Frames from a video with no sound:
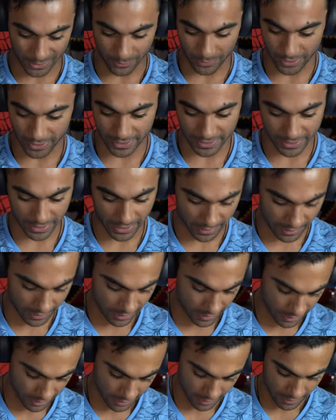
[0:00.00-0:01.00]
tell what it is yet.
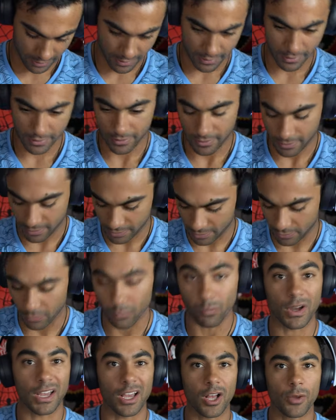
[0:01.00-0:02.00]

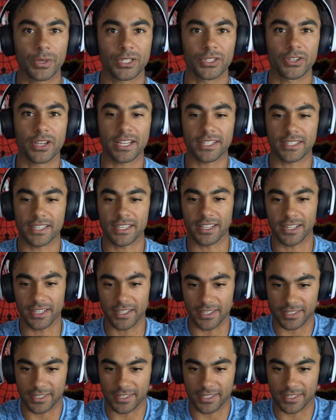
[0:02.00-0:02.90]
What helmet do you guys think it